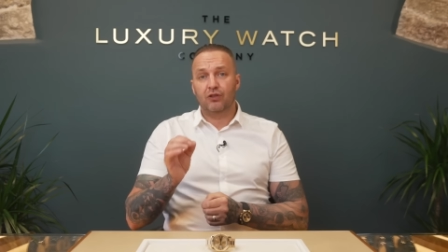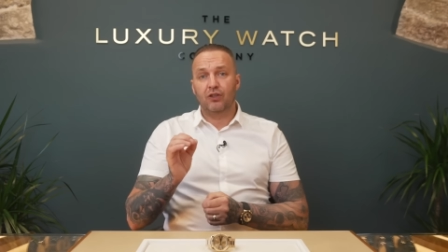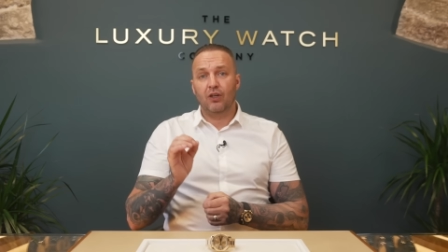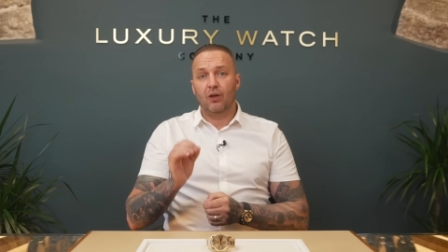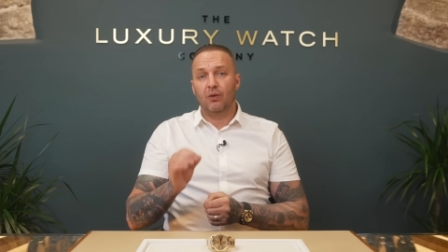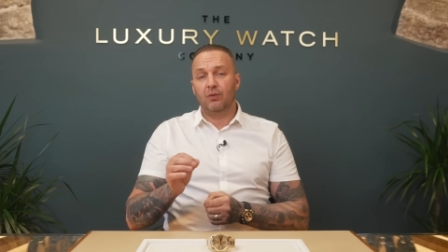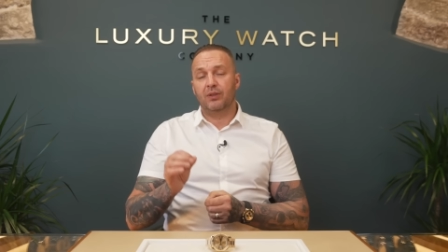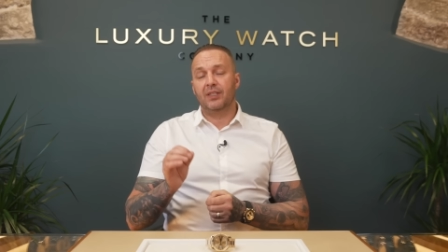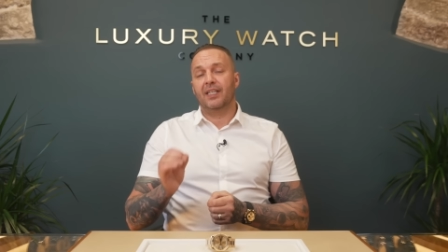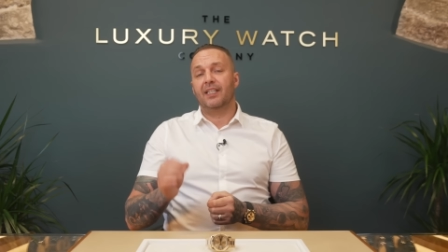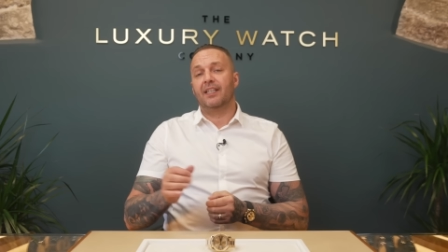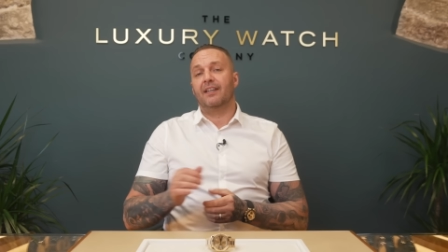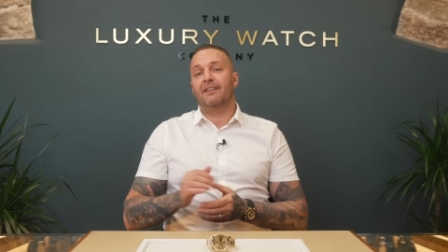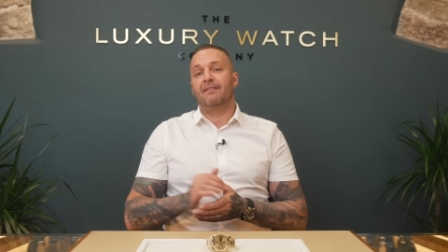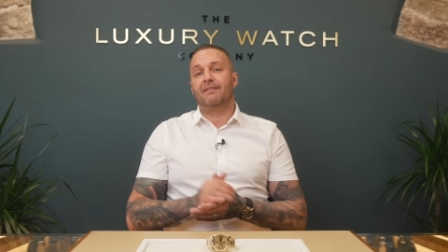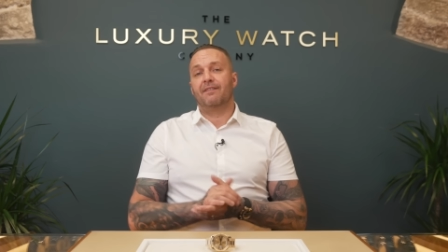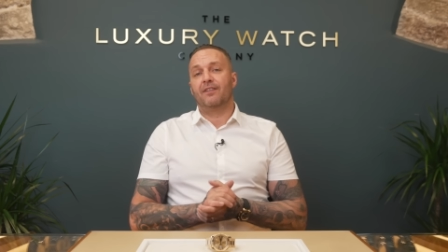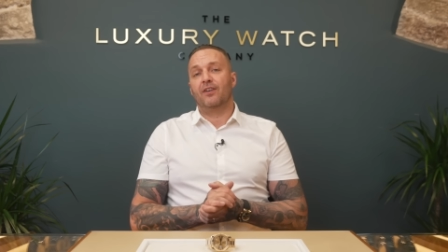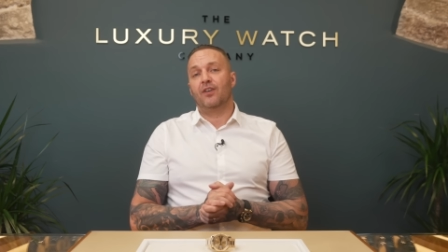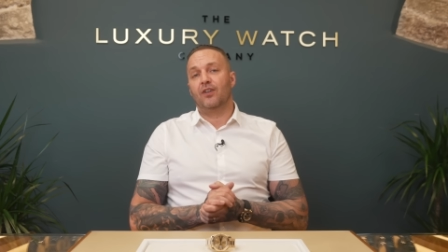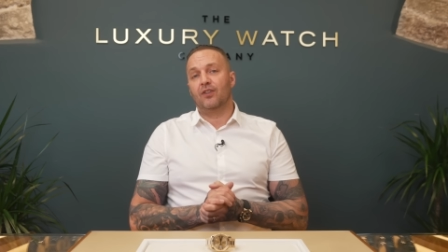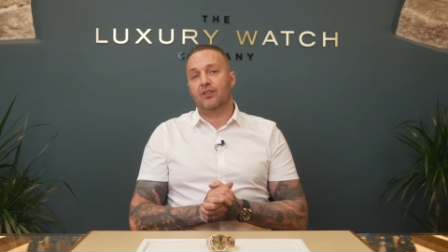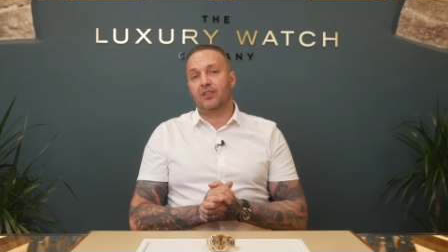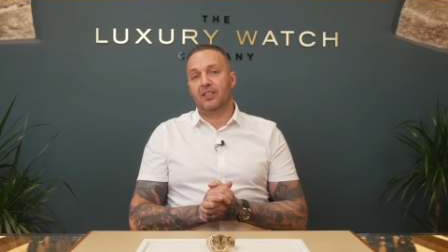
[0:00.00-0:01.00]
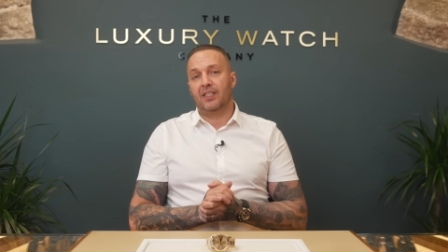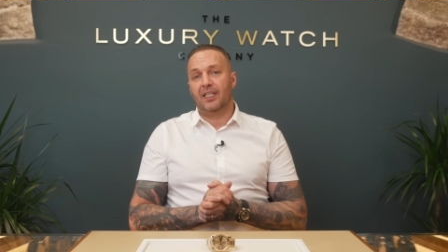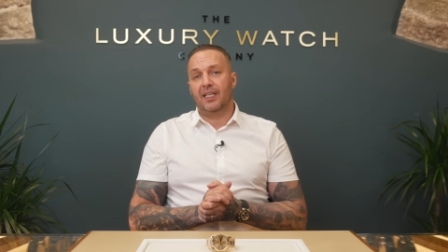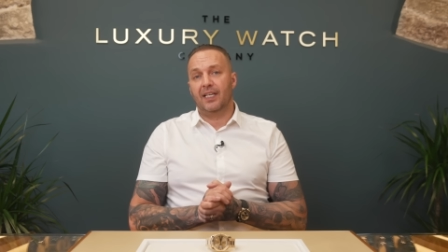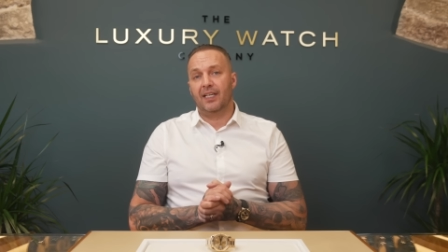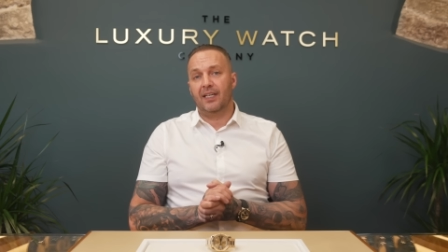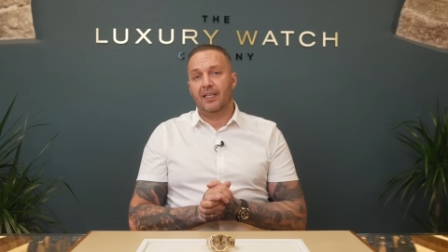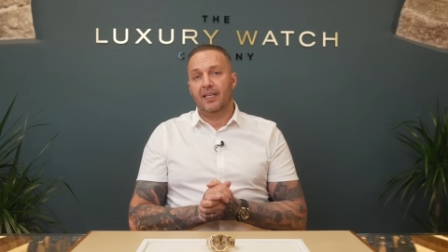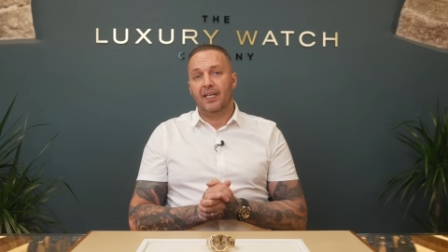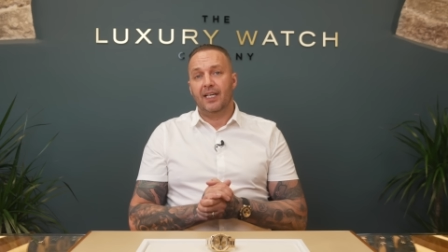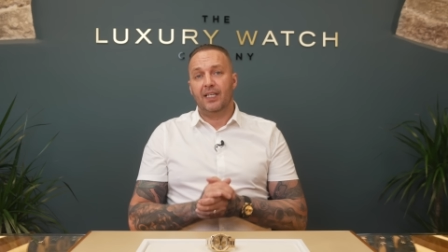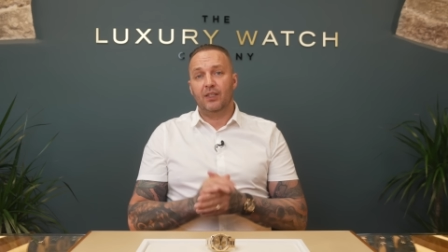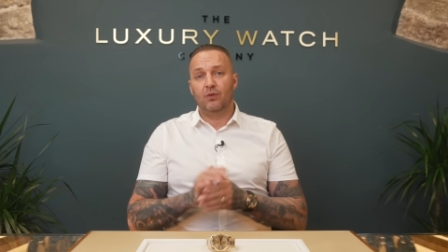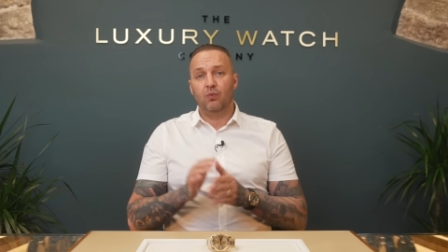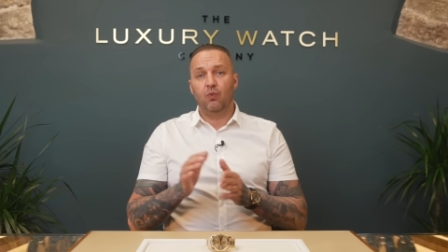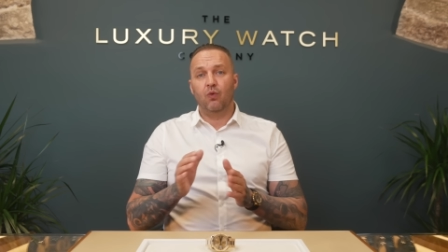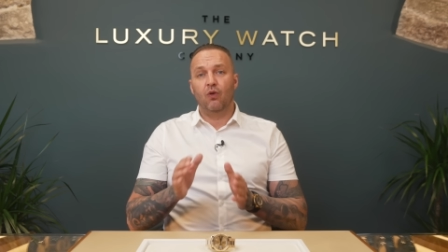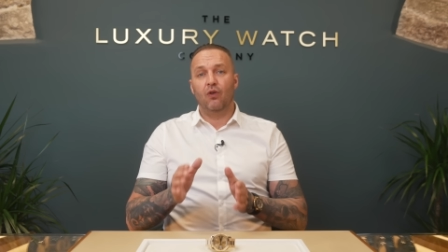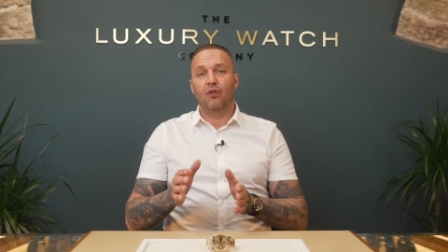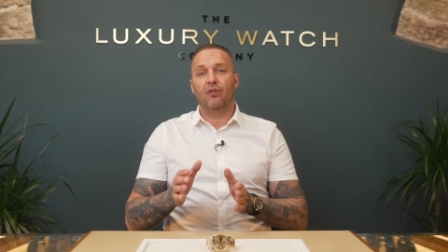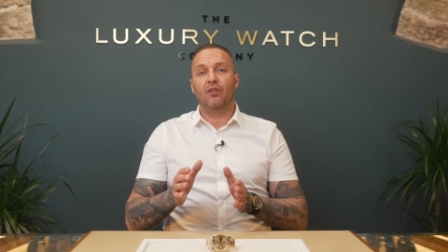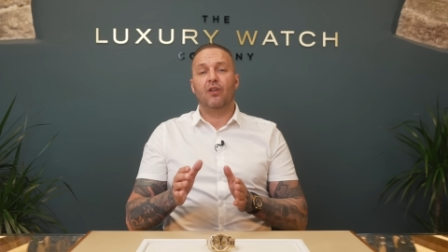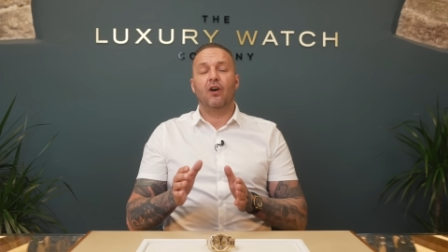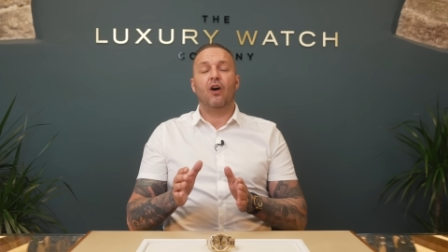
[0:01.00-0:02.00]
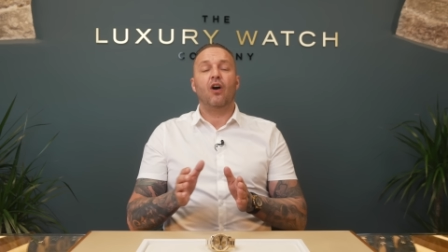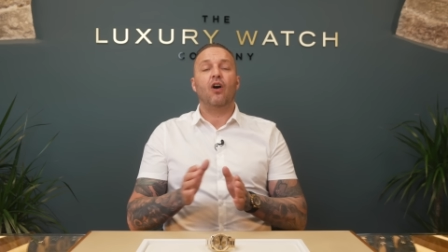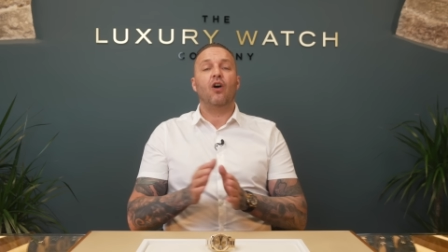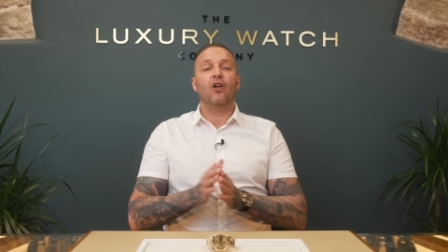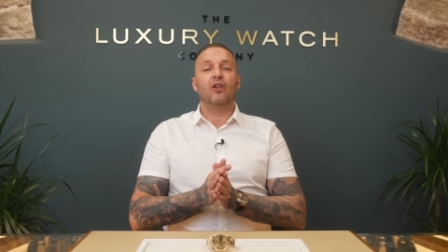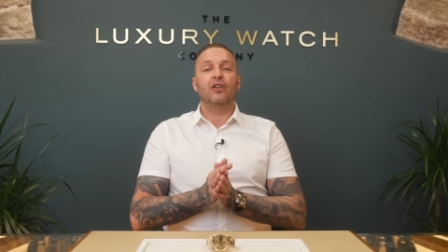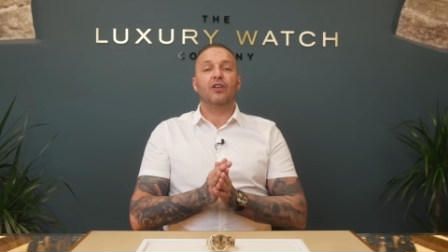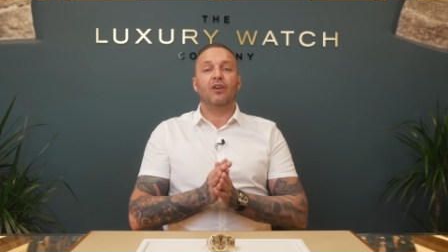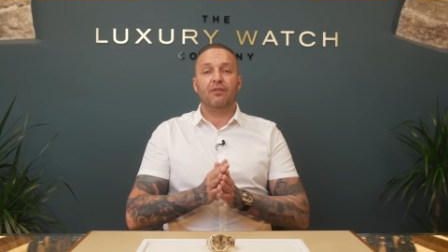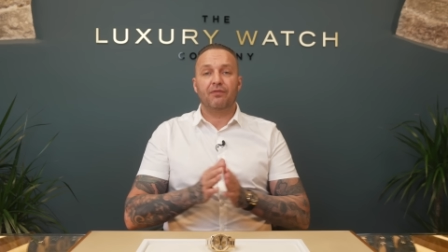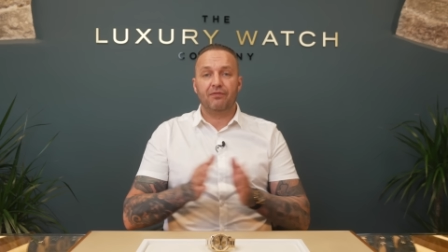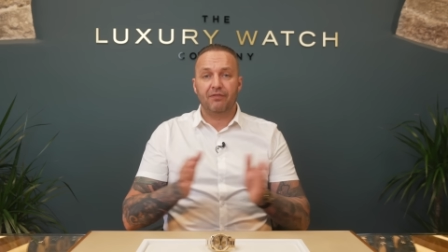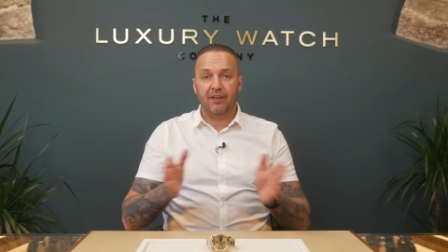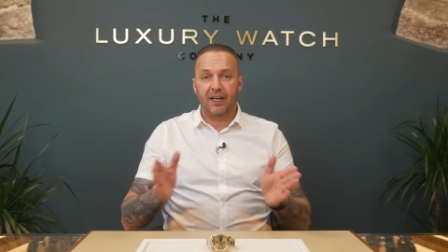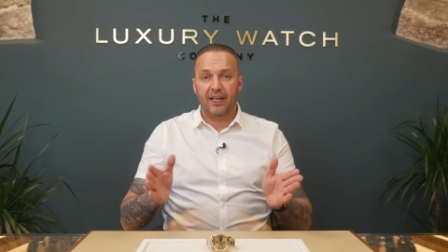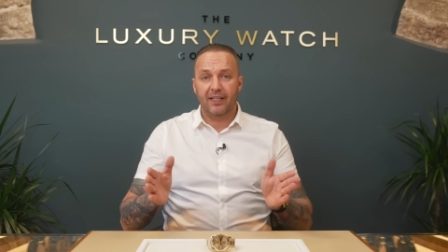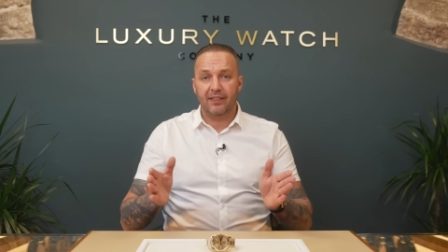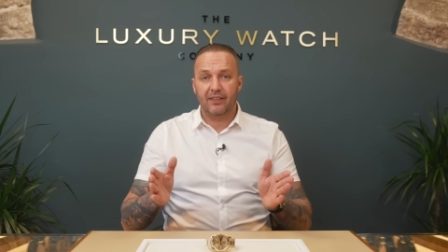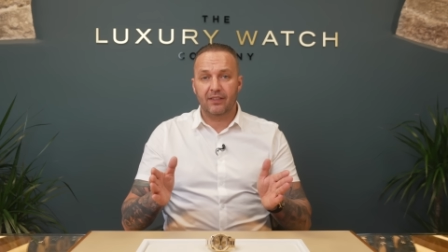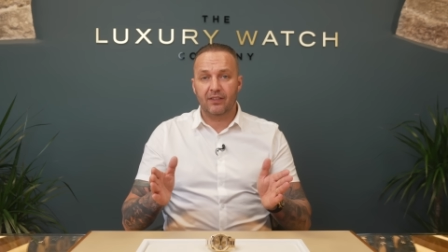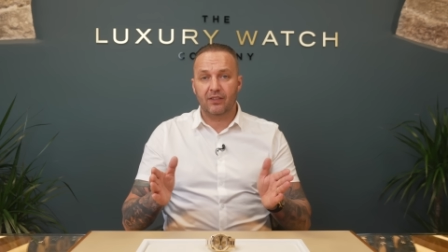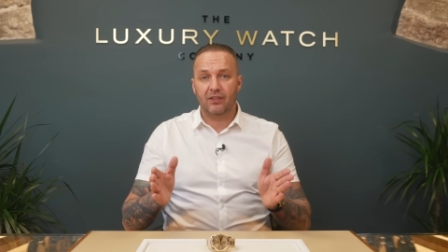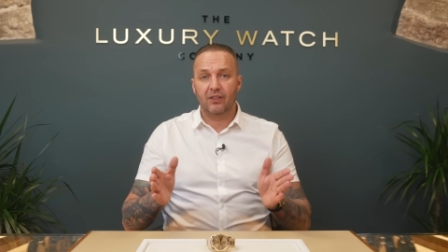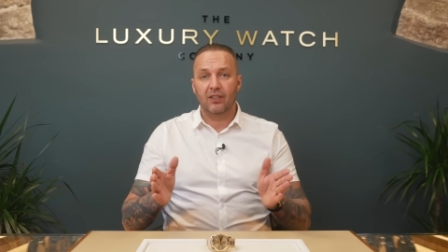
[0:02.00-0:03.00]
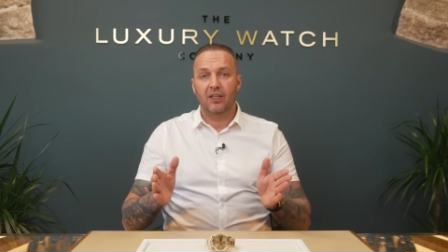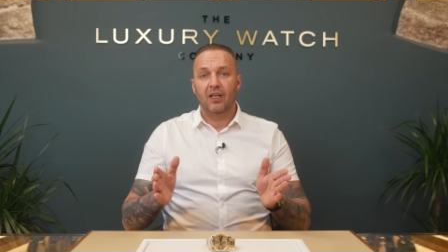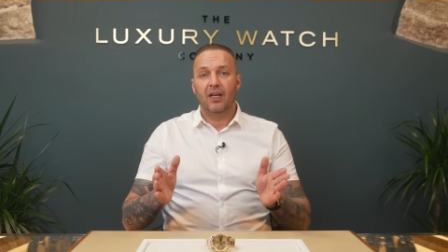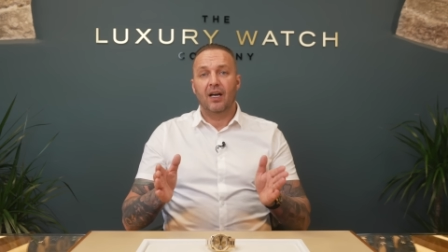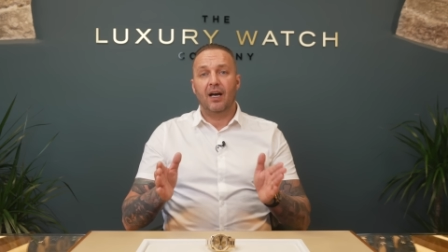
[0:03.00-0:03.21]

Gold Date forty is one that all your friends,